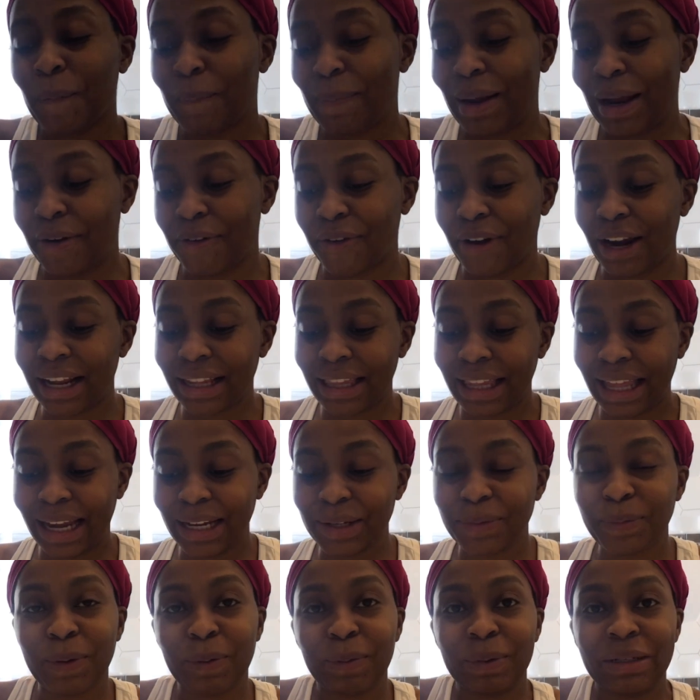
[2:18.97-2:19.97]
My ring
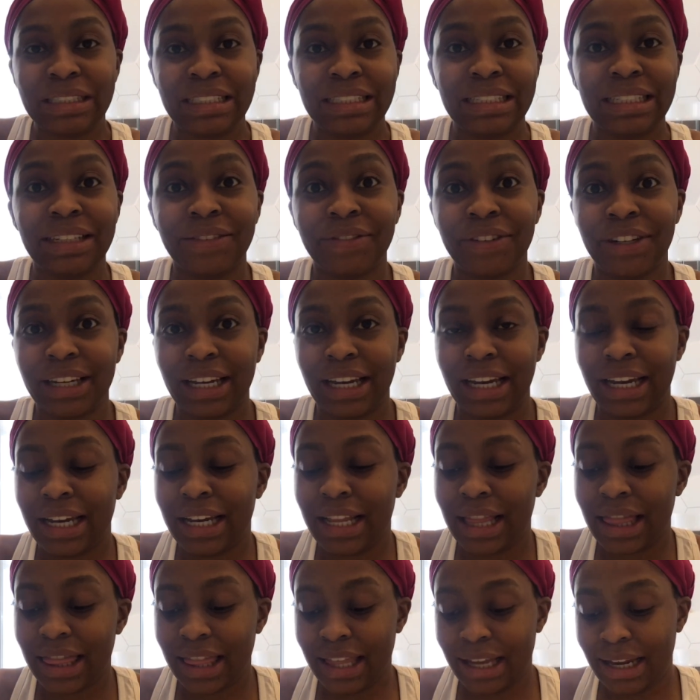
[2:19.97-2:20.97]
light will be delivered in
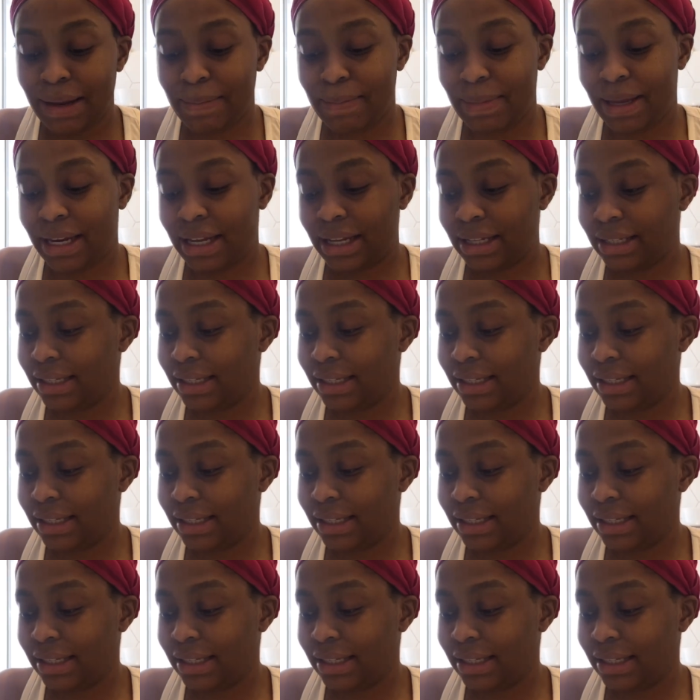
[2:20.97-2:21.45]
30 minutes.